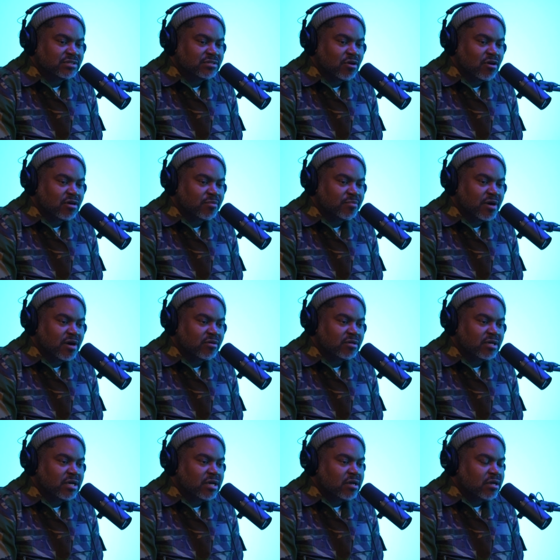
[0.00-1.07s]
to talk about
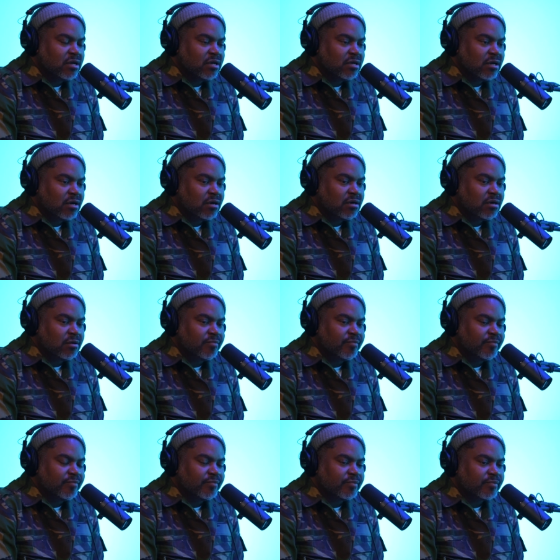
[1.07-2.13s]

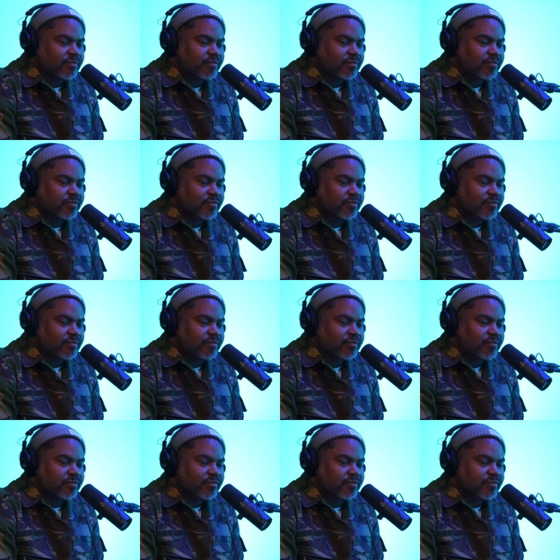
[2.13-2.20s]
um,